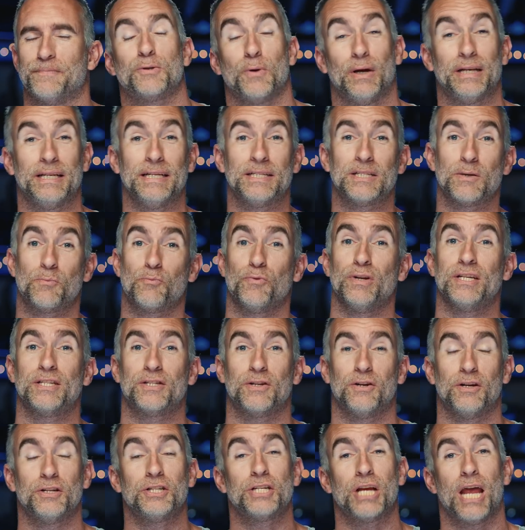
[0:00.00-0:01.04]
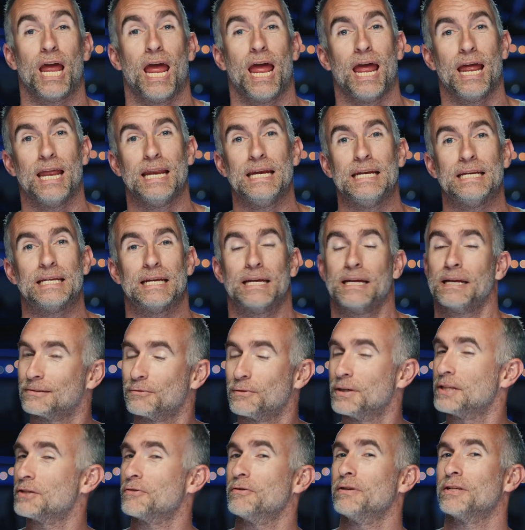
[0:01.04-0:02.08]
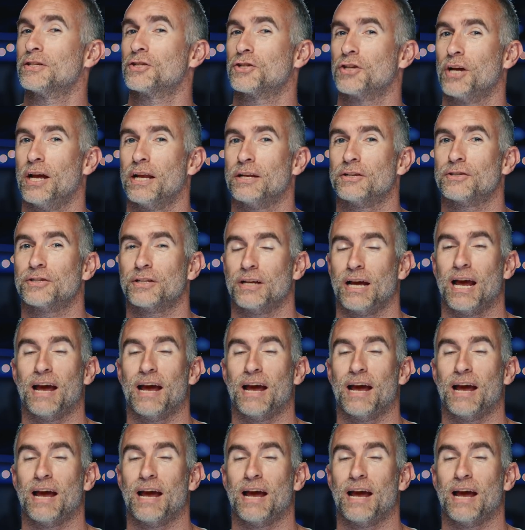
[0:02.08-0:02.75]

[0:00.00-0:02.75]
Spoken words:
So I did some research and green screen has changed,